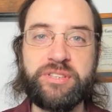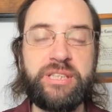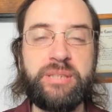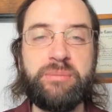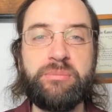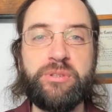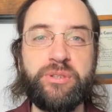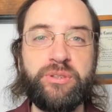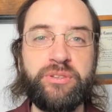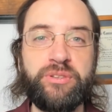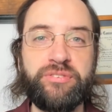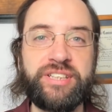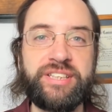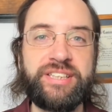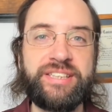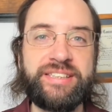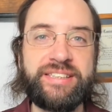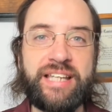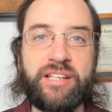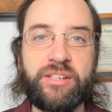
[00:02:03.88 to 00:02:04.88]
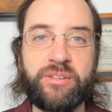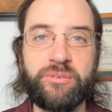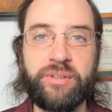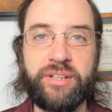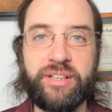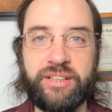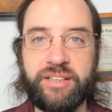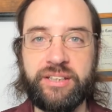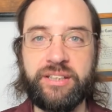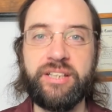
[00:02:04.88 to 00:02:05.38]
seem to have
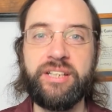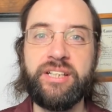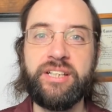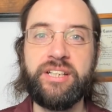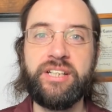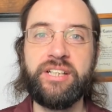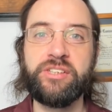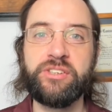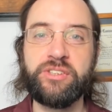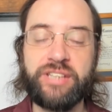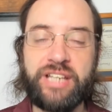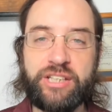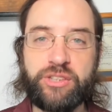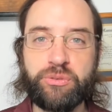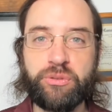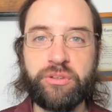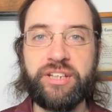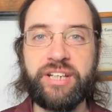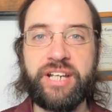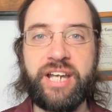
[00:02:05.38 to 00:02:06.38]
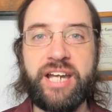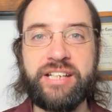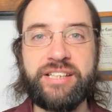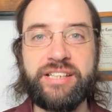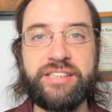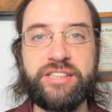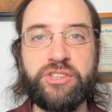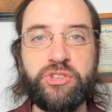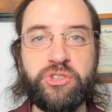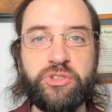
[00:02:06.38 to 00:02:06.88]
accelerated. So that's really kind
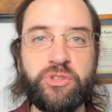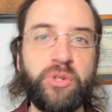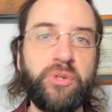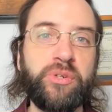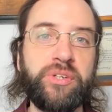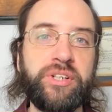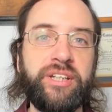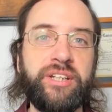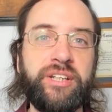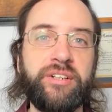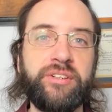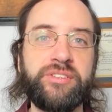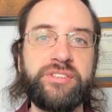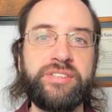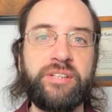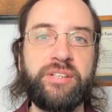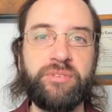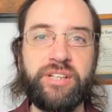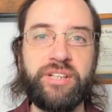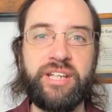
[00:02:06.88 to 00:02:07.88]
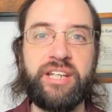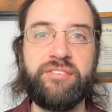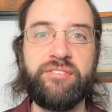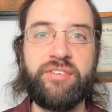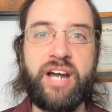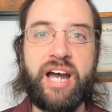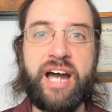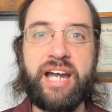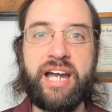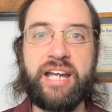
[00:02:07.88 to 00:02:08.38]
of the story here is that we
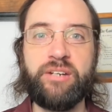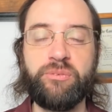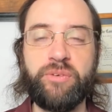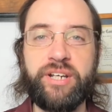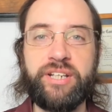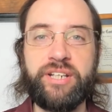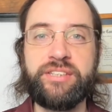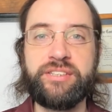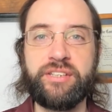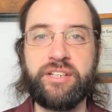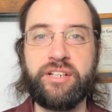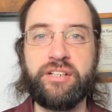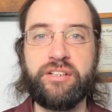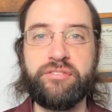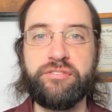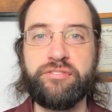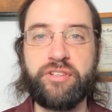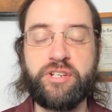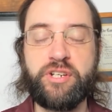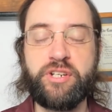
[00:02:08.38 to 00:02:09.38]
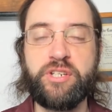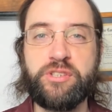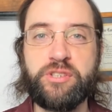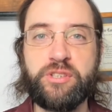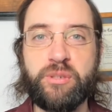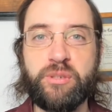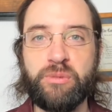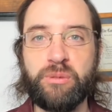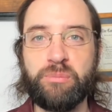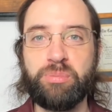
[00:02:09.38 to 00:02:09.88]
have high rates of
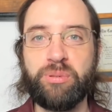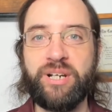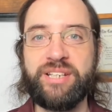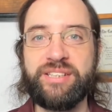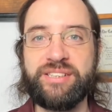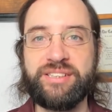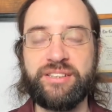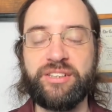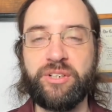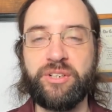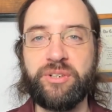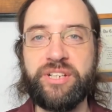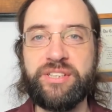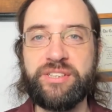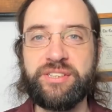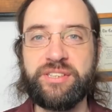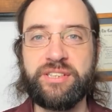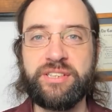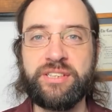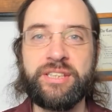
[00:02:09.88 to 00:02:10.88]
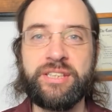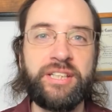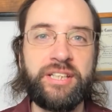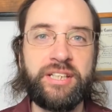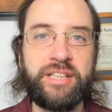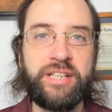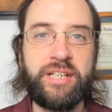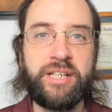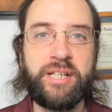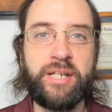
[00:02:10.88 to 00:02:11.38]
consumer price increases,
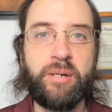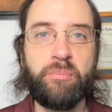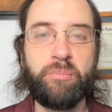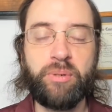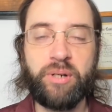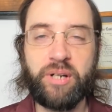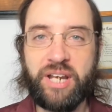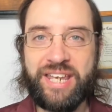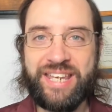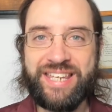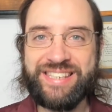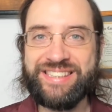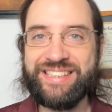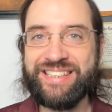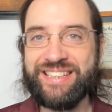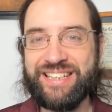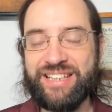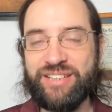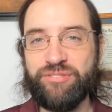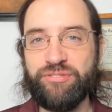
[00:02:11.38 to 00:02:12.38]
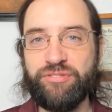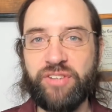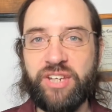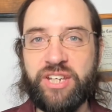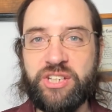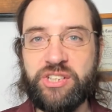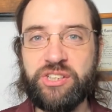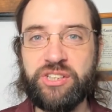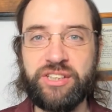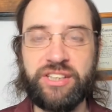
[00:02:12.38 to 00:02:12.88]
but is it
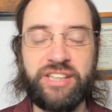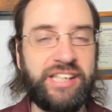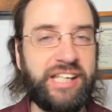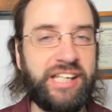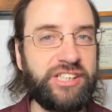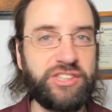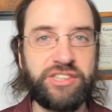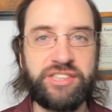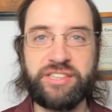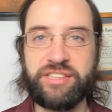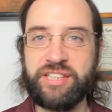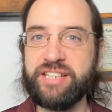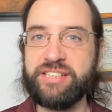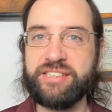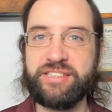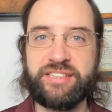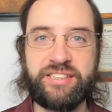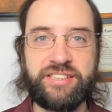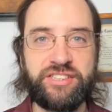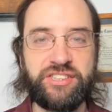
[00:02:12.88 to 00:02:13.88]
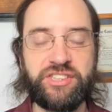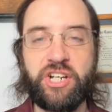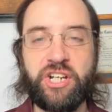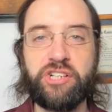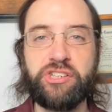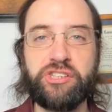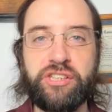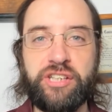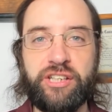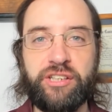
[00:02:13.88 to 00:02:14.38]
inflation? And that's the, that's the
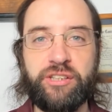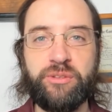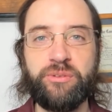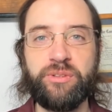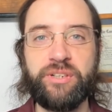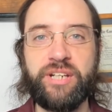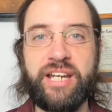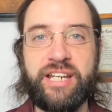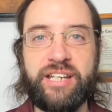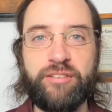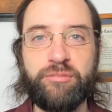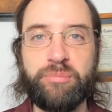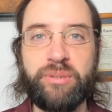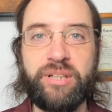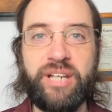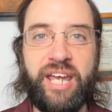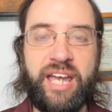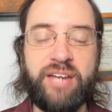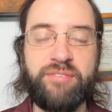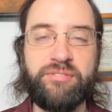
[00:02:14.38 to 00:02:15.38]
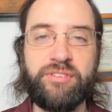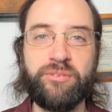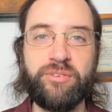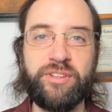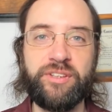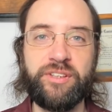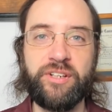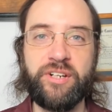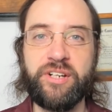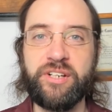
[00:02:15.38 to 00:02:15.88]
discussion that you and I have been having
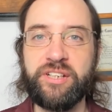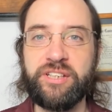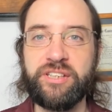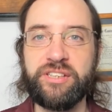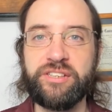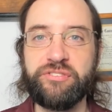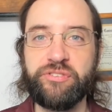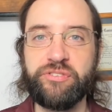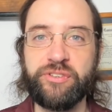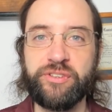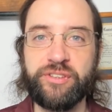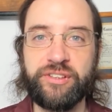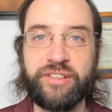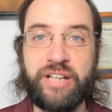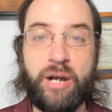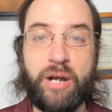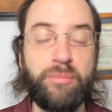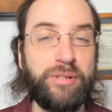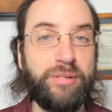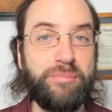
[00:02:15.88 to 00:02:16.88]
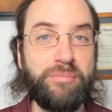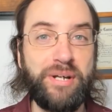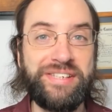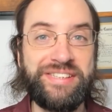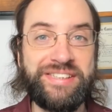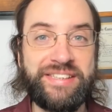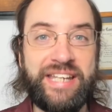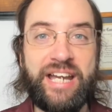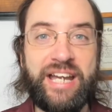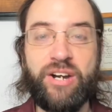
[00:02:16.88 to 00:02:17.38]
with the audience for how many
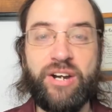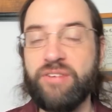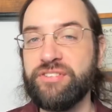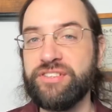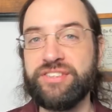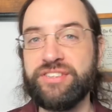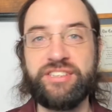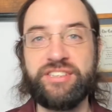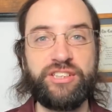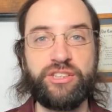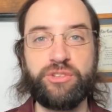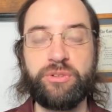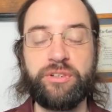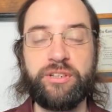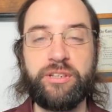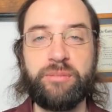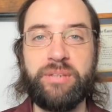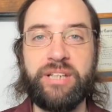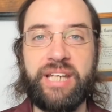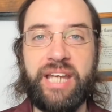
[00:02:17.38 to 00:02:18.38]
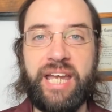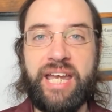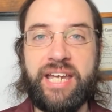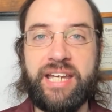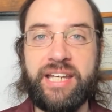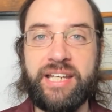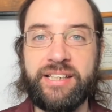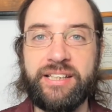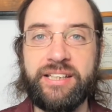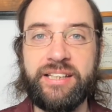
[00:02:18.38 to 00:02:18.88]
months now ever since this really
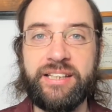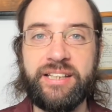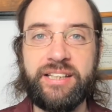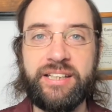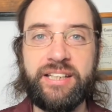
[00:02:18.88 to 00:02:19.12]
began.